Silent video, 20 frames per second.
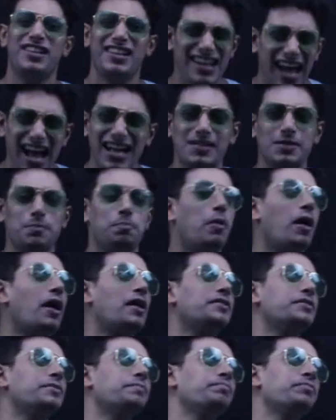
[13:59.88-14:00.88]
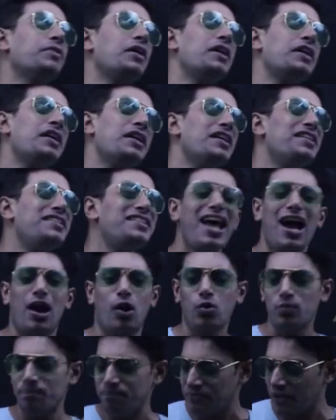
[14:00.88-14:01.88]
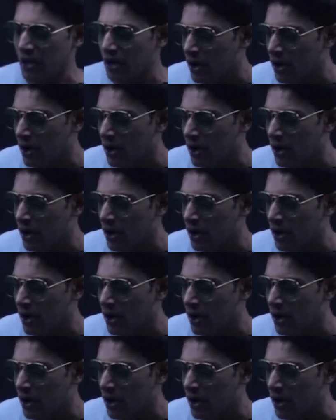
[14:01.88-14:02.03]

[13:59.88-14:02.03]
the last part. Now,